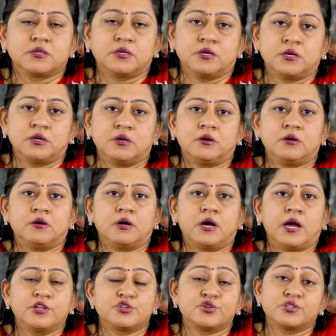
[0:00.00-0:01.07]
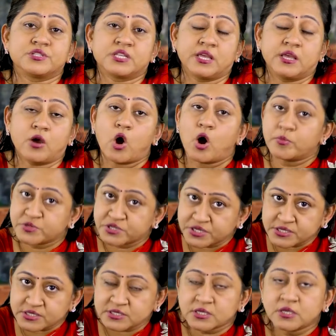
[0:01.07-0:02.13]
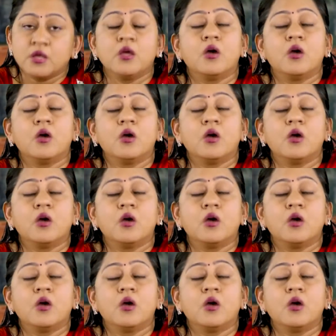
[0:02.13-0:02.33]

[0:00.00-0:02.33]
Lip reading: I should say, options